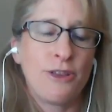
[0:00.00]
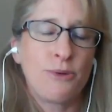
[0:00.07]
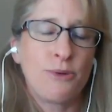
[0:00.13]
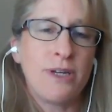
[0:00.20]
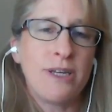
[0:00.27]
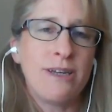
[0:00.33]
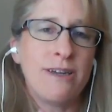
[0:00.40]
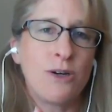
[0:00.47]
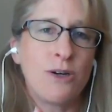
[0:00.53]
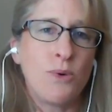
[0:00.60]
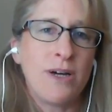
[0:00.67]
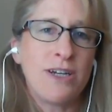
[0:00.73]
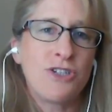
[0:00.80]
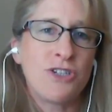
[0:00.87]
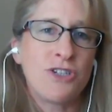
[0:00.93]
three
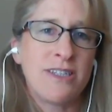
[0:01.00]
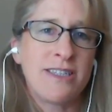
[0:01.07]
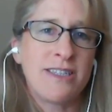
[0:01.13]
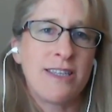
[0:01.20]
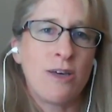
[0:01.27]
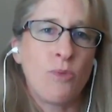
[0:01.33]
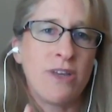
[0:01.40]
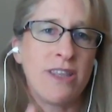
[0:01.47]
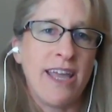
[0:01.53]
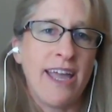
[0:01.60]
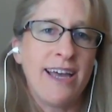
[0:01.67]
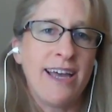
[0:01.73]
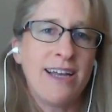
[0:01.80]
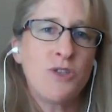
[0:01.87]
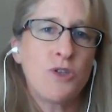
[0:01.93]
questions that when they
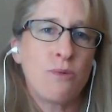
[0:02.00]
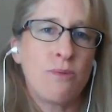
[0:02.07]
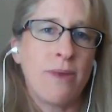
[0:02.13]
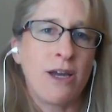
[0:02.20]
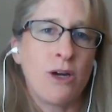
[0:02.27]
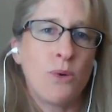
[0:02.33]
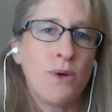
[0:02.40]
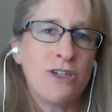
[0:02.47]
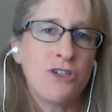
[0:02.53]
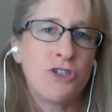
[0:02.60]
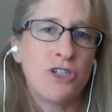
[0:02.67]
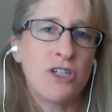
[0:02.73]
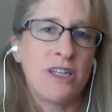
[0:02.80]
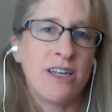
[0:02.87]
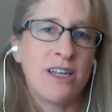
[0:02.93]
answer my
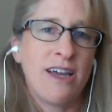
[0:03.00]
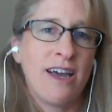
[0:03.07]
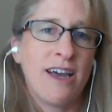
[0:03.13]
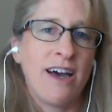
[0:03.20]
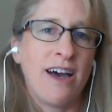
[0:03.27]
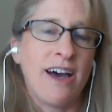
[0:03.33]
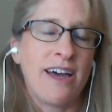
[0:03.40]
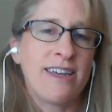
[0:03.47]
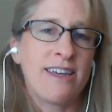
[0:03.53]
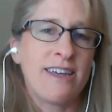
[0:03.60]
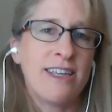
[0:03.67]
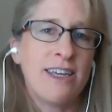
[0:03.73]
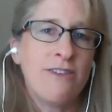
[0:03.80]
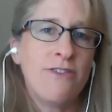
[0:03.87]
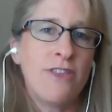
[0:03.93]
question, I can
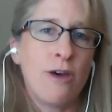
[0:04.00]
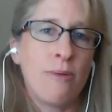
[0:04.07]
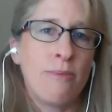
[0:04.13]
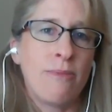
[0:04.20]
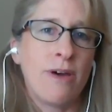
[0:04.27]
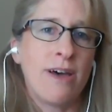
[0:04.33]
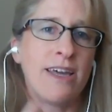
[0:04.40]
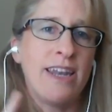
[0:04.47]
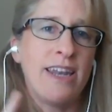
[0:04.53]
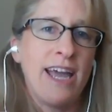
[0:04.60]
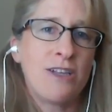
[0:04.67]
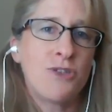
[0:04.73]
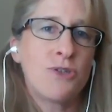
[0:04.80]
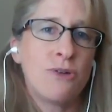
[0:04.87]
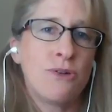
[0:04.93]
give them an
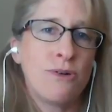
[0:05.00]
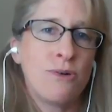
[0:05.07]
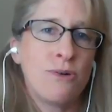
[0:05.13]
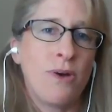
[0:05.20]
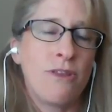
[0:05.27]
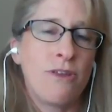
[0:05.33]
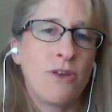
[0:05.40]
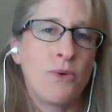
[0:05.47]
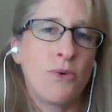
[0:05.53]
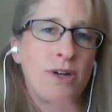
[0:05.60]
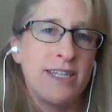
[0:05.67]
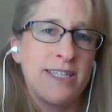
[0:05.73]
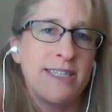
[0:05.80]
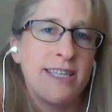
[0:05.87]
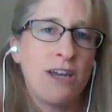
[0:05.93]
answer whether they're going
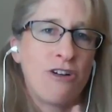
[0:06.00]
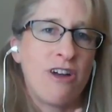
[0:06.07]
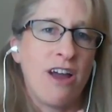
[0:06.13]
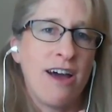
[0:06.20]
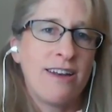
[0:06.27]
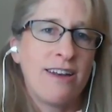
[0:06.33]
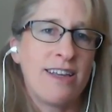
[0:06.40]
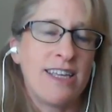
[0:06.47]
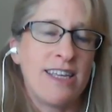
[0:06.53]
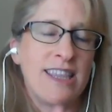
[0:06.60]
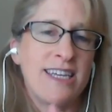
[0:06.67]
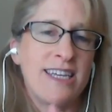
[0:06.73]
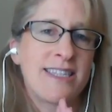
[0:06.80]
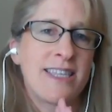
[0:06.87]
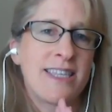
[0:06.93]
to stay or not in
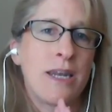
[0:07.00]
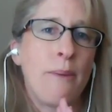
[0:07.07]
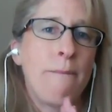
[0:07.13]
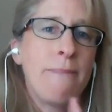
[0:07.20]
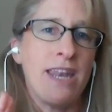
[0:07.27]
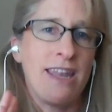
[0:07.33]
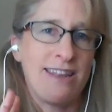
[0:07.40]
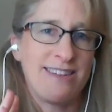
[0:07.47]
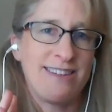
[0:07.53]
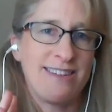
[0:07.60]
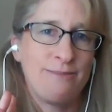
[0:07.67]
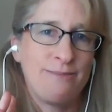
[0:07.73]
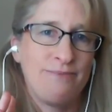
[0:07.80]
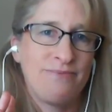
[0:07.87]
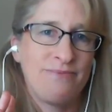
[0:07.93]
less than a minute.
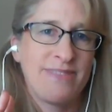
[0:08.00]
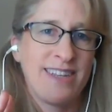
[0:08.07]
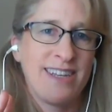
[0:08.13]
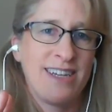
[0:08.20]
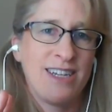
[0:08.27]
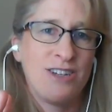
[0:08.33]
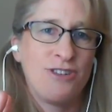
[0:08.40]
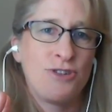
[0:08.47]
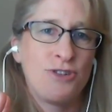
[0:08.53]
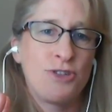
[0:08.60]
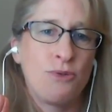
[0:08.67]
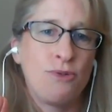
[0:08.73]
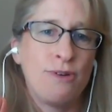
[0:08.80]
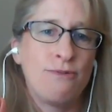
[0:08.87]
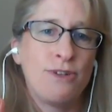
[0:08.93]

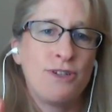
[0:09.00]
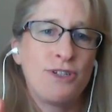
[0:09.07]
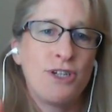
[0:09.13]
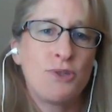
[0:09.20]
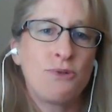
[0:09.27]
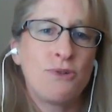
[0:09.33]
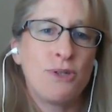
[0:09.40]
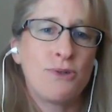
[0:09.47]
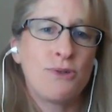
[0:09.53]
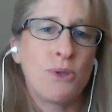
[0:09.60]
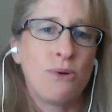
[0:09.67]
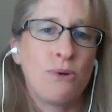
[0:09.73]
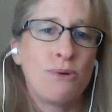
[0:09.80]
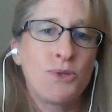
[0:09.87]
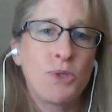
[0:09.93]
So we've re- just reduced the
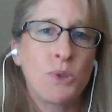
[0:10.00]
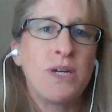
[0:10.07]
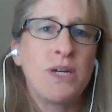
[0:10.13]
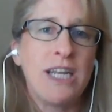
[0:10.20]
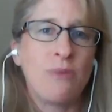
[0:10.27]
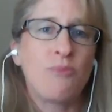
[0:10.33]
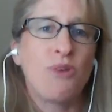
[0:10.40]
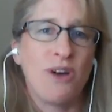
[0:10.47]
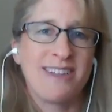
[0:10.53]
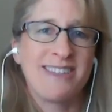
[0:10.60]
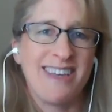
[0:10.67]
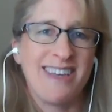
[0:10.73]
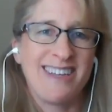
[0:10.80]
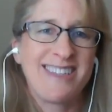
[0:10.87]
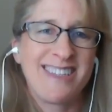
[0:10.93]
whole screening
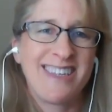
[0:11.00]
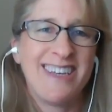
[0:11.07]
process